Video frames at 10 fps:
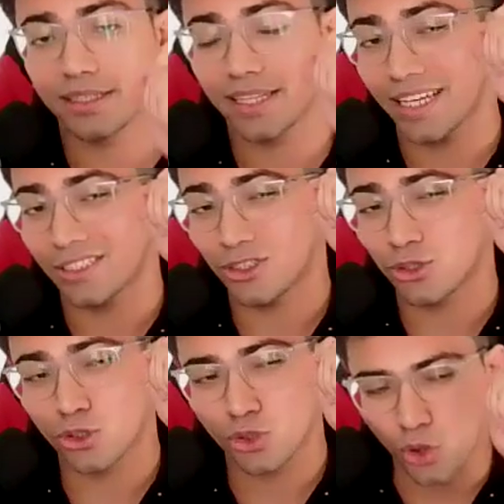that I
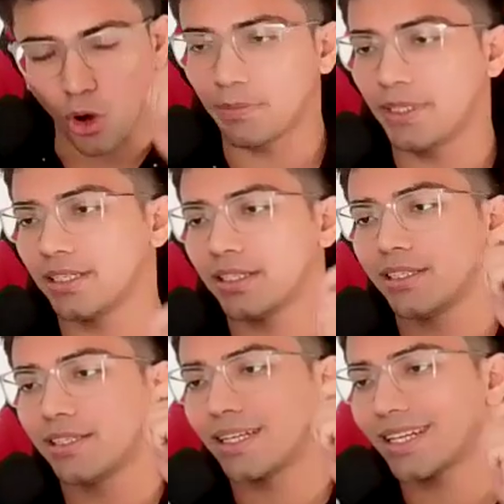stopped
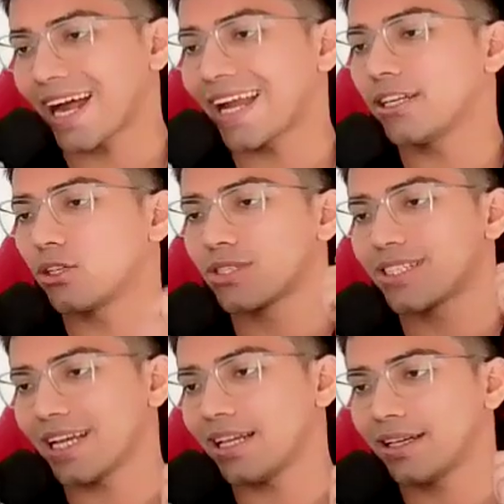trying to
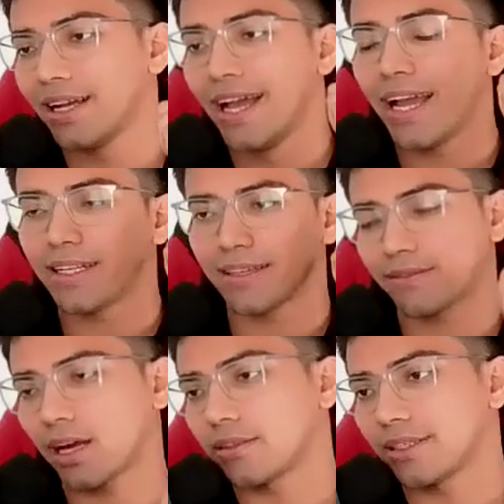sell and I
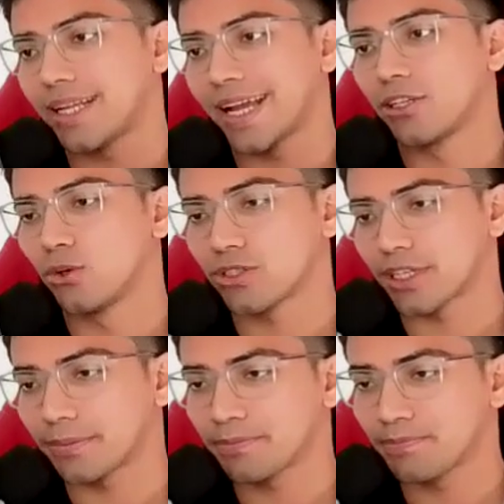started
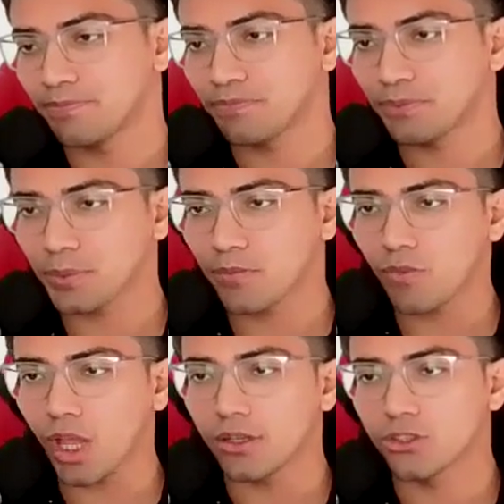diagnosing.
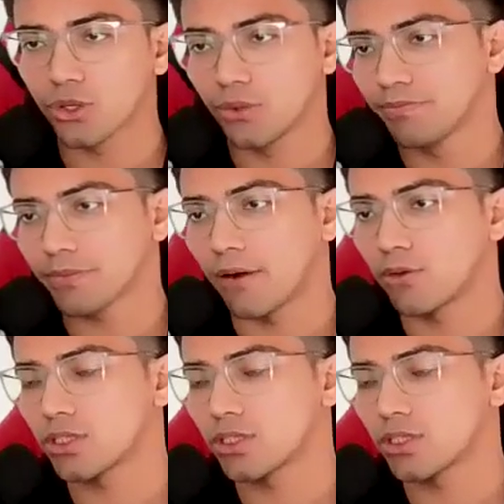So I